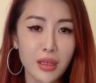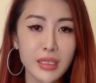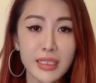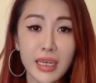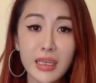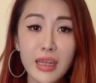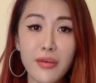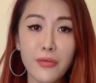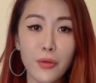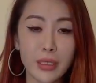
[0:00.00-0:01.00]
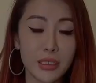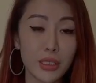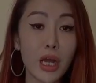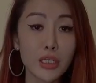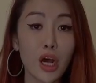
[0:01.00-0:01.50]
The second level is
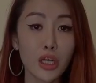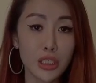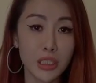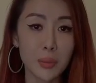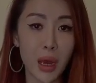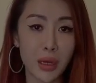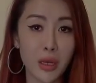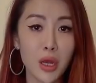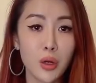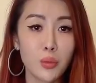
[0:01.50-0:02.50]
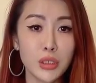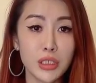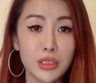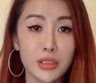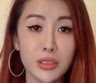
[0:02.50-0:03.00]
the unconscious mind, which
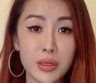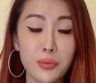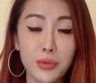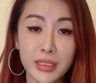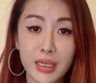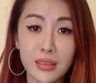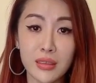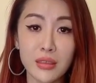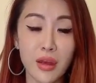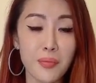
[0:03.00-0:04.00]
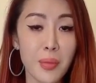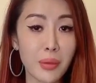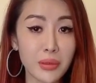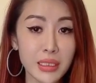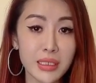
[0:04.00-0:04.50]
is the deep recesses of
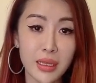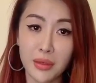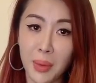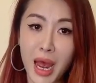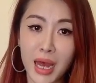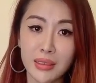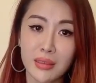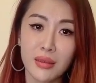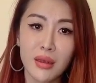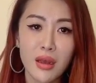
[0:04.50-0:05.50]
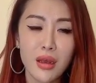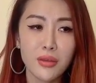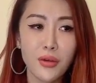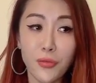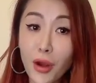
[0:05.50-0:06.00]
memories and the past.
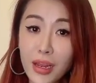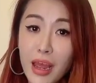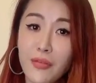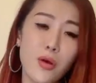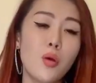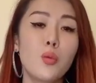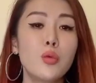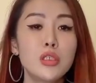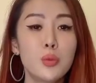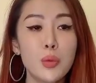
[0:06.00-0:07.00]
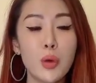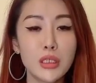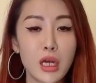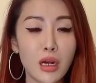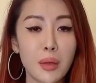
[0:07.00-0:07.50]
The third level, which we
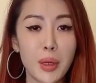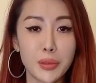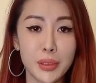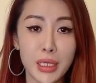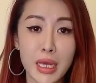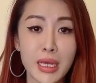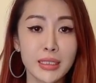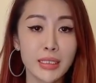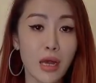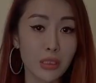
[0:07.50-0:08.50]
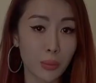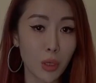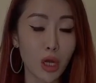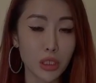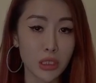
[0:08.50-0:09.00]
want to talk about today, is our
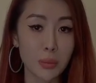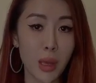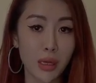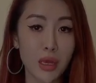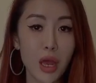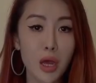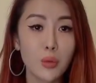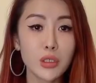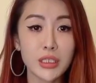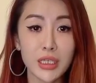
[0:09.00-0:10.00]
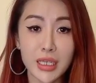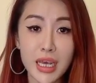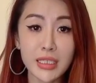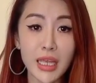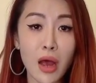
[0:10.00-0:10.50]
subconscious mind, which
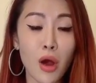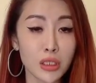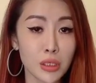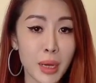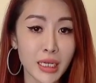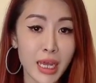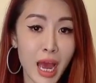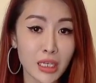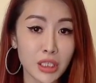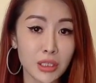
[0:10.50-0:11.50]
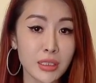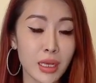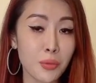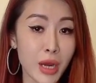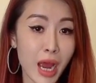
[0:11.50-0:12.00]
dictates our automatic actions
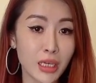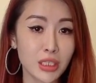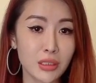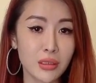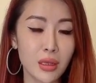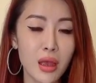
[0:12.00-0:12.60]
and reactions.